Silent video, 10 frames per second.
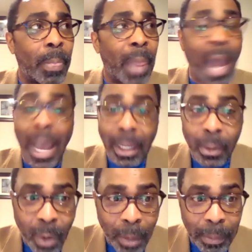I
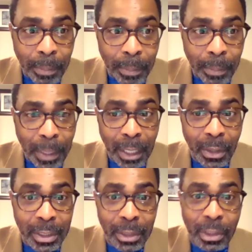grew up in the
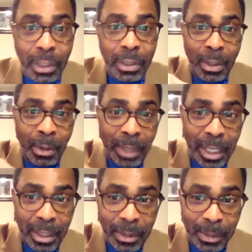Pentecostal church. Gloria
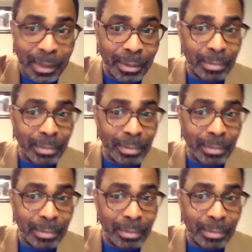knows.